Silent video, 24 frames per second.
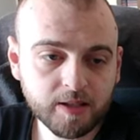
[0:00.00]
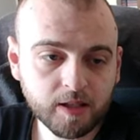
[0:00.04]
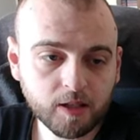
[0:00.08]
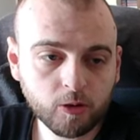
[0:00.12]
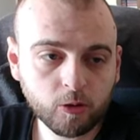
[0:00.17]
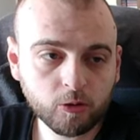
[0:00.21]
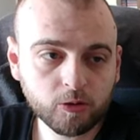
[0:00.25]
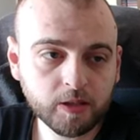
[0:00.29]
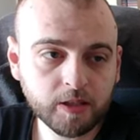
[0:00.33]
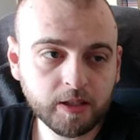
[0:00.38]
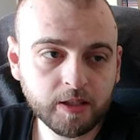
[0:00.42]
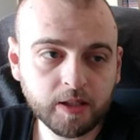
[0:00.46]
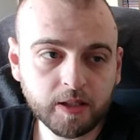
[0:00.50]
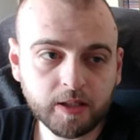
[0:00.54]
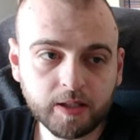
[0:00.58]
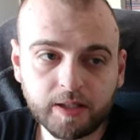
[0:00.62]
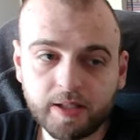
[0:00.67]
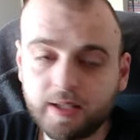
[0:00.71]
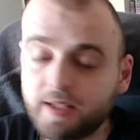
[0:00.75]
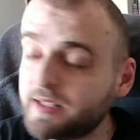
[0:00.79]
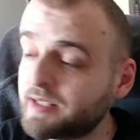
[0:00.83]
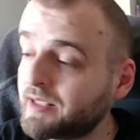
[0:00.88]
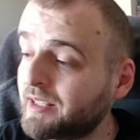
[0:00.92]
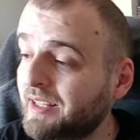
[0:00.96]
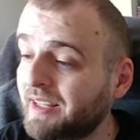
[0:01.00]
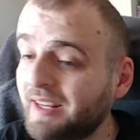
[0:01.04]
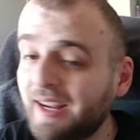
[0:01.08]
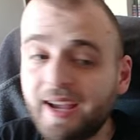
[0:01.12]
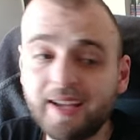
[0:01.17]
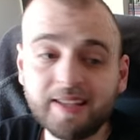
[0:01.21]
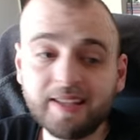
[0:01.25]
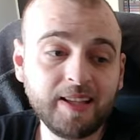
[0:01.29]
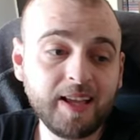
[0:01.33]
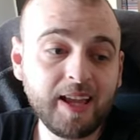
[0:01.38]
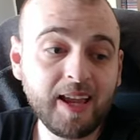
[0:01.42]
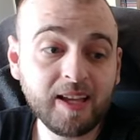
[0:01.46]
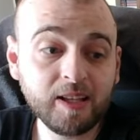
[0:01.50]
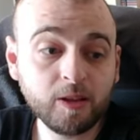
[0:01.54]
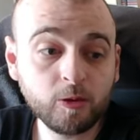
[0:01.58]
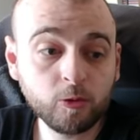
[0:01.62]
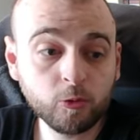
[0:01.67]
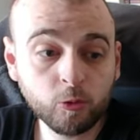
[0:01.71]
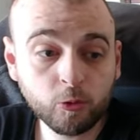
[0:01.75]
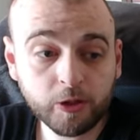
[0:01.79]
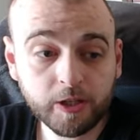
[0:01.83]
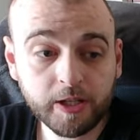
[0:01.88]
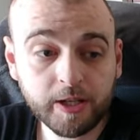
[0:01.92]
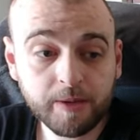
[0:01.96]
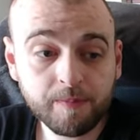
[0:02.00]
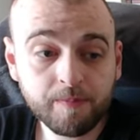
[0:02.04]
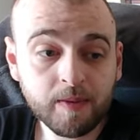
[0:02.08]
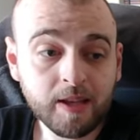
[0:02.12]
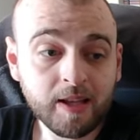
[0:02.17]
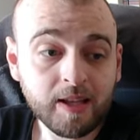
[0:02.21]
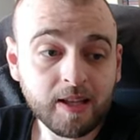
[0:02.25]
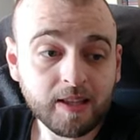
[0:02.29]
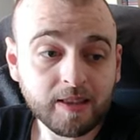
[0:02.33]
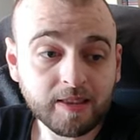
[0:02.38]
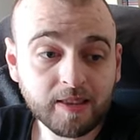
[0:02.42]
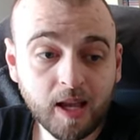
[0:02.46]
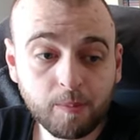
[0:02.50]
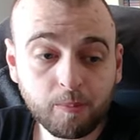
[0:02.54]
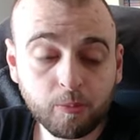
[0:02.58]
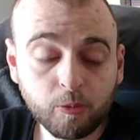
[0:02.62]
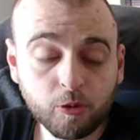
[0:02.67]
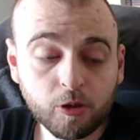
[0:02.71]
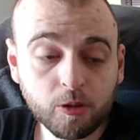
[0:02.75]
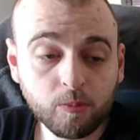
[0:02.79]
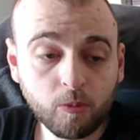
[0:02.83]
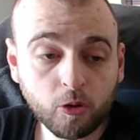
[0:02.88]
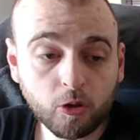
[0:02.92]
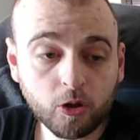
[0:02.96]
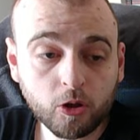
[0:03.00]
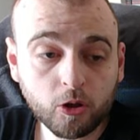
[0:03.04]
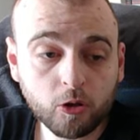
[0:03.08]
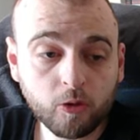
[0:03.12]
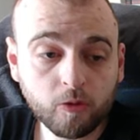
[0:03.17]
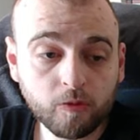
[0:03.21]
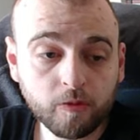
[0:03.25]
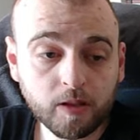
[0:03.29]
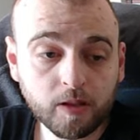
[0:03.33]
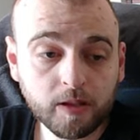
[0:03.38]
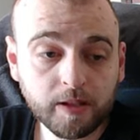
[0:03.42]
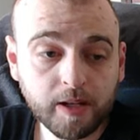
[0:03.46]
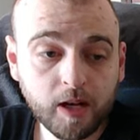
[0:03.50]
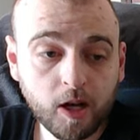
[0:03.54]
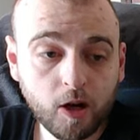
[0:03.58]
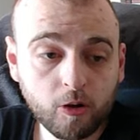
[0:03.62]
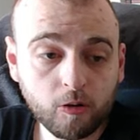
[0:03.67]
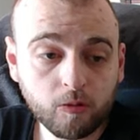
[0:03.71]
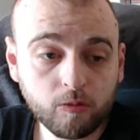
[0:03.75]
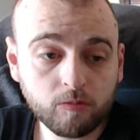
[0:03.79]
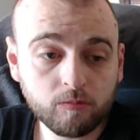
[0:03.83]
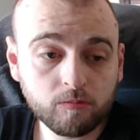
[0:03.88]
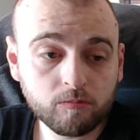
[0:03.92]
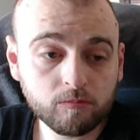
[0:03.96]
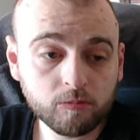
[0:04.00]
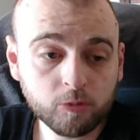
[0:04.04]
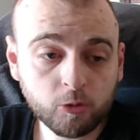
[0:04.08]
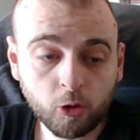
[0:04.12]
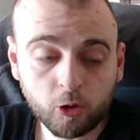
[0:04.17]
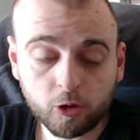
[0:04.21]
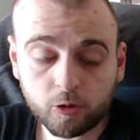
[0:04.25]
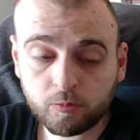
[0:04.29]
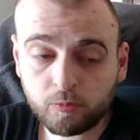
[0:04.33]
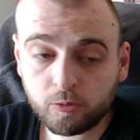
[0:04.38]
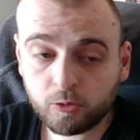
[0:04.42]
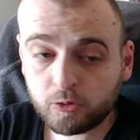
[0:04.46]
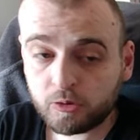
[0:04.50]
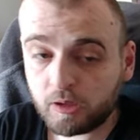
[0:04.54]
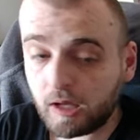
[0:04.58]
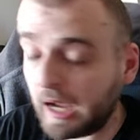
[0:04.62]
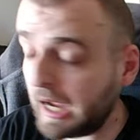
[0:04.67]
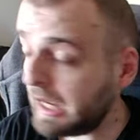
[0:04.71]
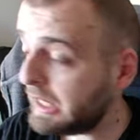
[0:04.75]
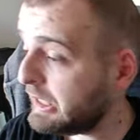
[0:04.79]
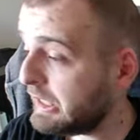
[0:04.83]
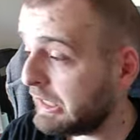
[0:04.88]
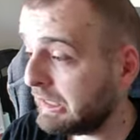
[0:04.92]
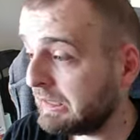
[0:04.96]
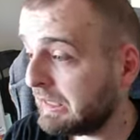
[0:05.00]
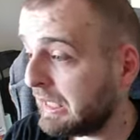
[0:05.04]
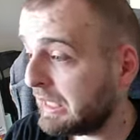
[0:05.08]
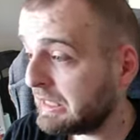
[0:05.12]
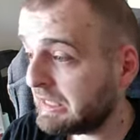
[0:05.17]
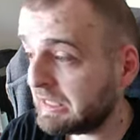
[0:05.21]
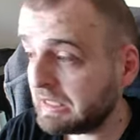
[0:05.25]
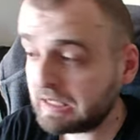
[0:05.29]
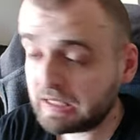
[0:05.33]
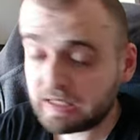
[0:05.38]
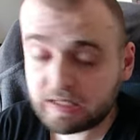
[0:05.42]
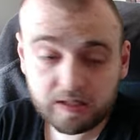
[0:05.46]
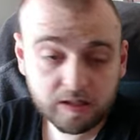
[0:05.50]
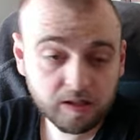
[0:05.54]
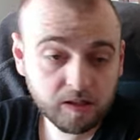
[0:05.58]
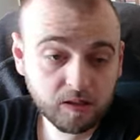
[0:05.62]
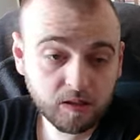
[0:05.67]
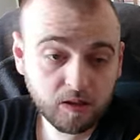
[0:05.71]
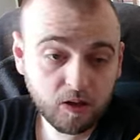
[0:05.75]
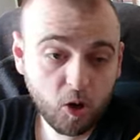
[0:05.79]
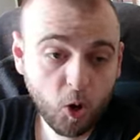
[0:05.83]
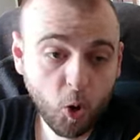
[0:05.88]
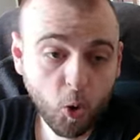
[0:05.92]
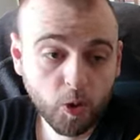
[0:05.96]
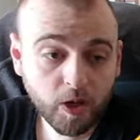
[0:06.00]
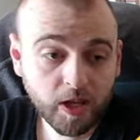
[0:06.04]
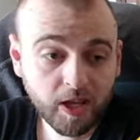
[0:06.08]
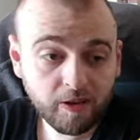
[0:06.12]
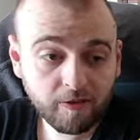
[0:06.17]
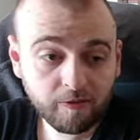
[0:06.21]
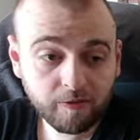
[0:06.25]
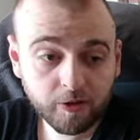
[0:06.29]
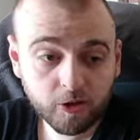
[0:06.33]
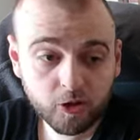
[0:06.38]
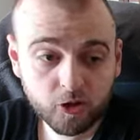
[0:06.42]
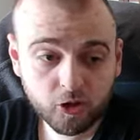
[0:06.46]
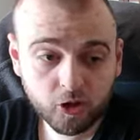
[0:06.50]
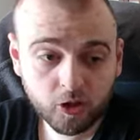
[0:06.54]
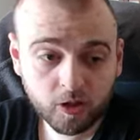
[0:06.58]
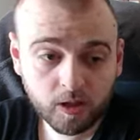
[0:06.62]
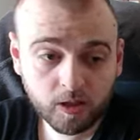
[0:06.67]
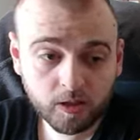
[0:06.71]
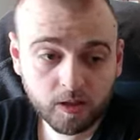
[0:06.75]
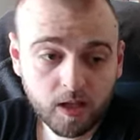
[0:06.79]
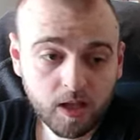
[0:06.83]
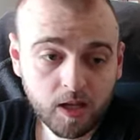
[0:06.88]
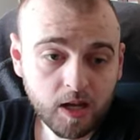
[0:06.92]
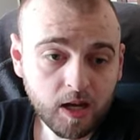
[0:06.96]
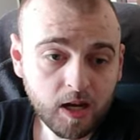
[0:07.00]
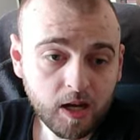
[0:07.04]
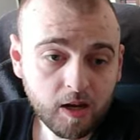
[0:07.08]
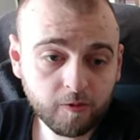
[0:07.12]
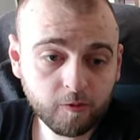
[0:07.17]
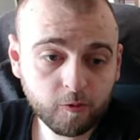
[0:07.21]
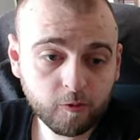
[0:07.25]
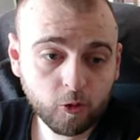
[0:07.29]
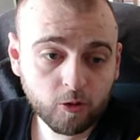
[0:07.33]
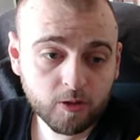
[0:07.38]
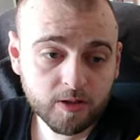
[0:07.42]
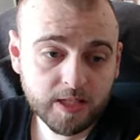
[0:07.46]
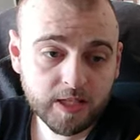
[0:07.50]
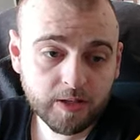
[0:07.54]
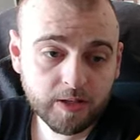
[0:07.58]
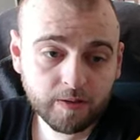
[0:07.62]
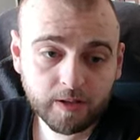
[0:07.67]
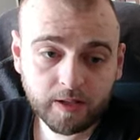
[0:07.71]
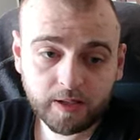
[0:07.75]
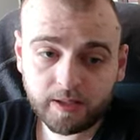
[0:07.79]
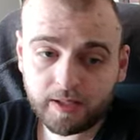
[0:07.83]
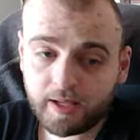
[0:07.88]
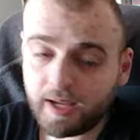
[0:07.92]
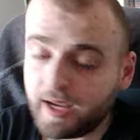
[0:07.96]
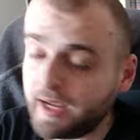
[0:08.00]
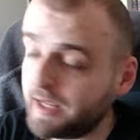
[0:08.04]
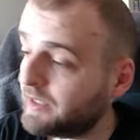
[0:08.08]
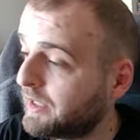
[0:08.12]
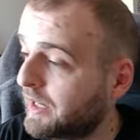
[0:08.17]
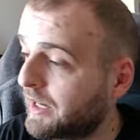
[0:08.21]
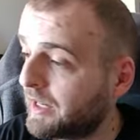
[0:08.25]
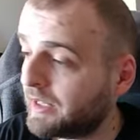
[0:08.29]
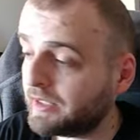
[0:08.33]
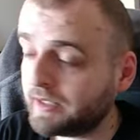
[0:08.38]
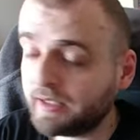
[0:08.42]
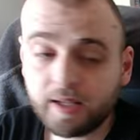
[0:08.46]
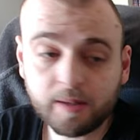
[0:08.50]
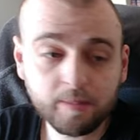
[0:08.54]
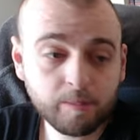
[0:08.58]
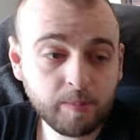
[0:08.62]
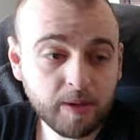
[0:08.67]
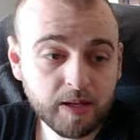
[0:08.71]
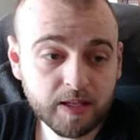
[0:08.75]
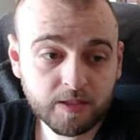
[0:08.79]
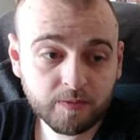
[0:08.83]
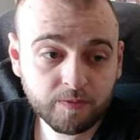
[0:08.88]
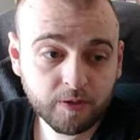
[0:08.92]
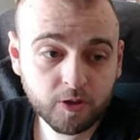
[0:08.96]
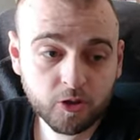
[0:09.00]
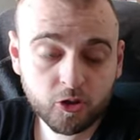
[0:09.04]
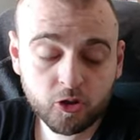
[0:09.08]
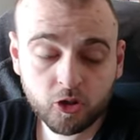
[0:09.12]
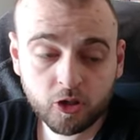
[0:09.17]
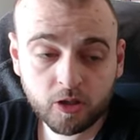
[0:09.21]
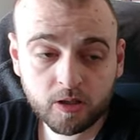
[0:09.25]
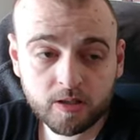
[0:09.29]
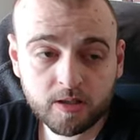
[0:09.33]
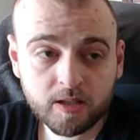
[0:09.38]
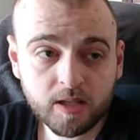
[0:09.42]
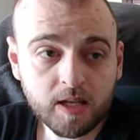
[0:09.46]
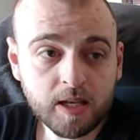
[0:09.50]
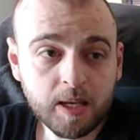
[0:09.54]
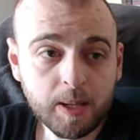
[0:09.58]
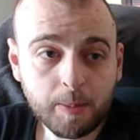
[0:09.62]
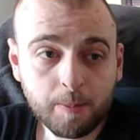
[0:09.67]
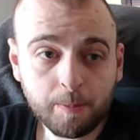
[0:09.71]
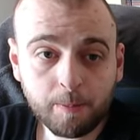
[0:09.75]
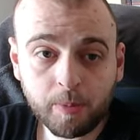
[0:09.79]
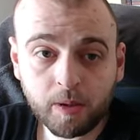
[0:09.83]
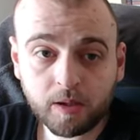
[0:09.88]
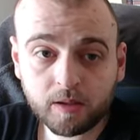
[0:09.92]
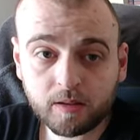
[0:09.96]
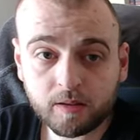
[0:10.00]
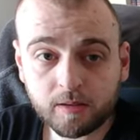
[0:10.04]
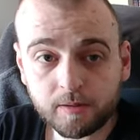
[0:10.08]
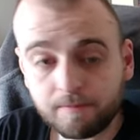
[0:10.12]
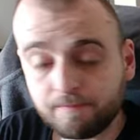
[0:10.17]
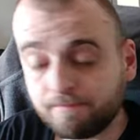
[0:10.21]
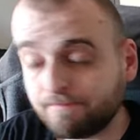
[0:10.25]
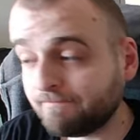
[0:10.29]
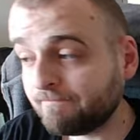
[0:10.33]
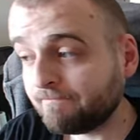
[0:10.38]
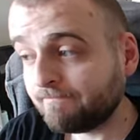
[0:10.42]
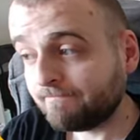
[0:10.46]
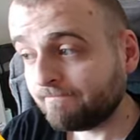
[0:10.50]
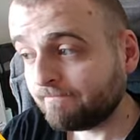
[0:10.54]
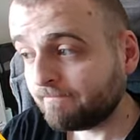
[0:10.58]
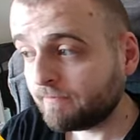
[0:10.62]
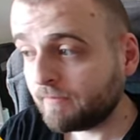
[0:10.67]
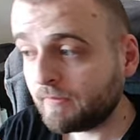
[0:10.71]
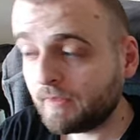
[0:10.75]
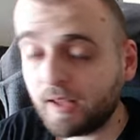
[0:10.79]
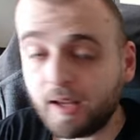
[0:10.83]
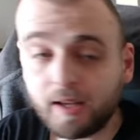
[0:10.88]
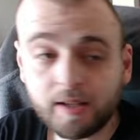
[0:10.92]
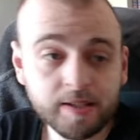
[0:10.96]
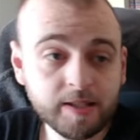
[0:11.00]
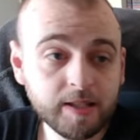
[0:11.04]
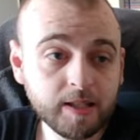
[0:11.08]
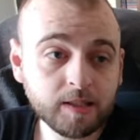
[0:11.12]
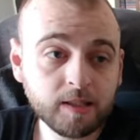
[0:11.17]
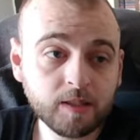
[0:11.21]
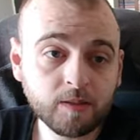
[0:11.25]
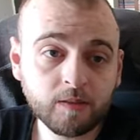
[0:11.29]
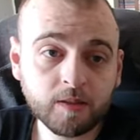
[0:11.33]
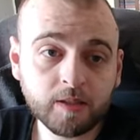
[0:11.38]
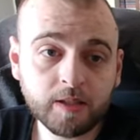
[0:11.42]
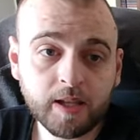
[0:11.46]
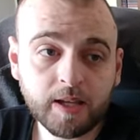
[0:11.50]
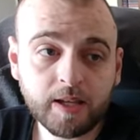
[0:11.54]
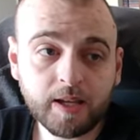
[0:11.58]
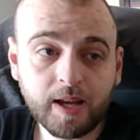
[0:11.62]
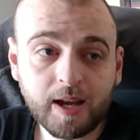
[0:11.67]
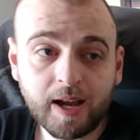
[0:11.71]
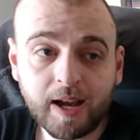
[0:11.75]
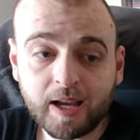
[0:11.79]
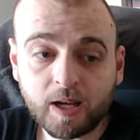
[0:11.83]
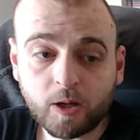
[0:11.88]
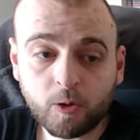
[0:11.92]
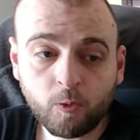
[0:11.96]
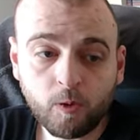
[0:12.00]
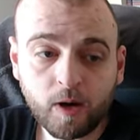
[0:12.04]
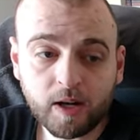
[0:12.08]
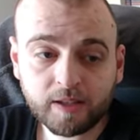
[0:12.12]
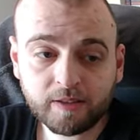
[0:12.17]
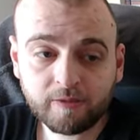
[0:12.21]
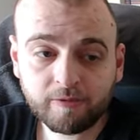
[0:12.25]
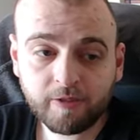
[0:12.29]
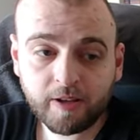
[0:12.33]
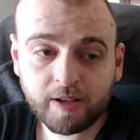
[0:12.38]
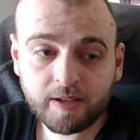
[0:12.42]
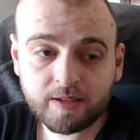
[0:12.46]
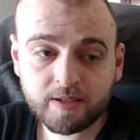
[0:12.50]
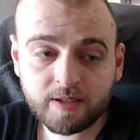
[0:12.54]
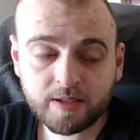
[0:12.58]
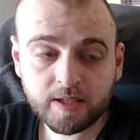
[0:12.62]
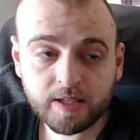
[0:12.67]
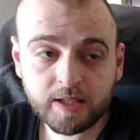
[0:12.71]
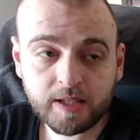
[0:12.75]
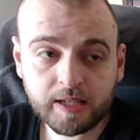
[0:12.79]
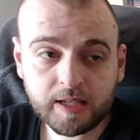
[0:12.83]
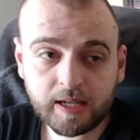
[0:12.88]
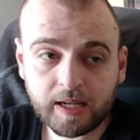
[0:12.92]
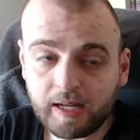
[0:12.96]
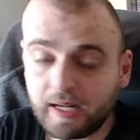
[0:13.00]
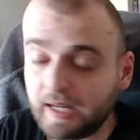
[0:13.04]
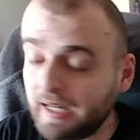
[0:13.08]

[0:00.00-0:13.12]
a lot here is Ryan Ait-Nouri. Napoli, Monaco, Villarreal, Dortmund. I think that it's a okay fixture run. Of course, 7 and 8 are their best fixtures, but at the end of the day, I quite fancy